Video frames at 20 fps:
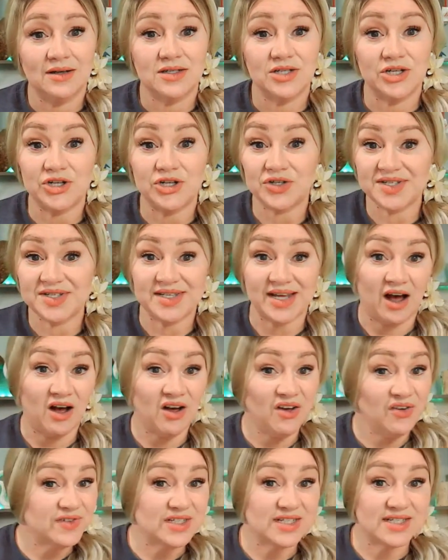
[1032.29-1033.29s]
to
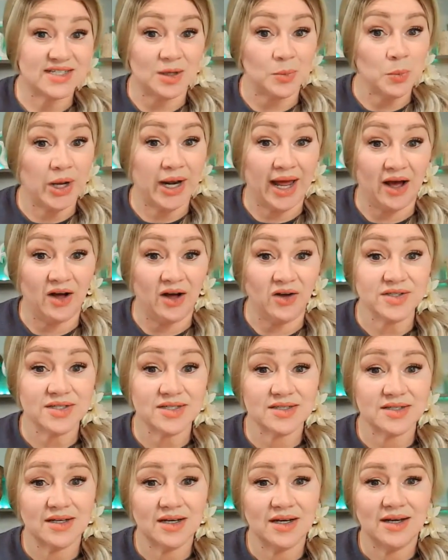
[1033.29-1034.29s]
yourself, to someone
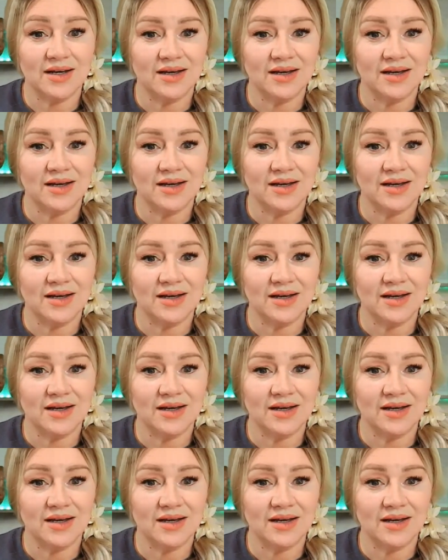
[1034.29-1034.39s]
else.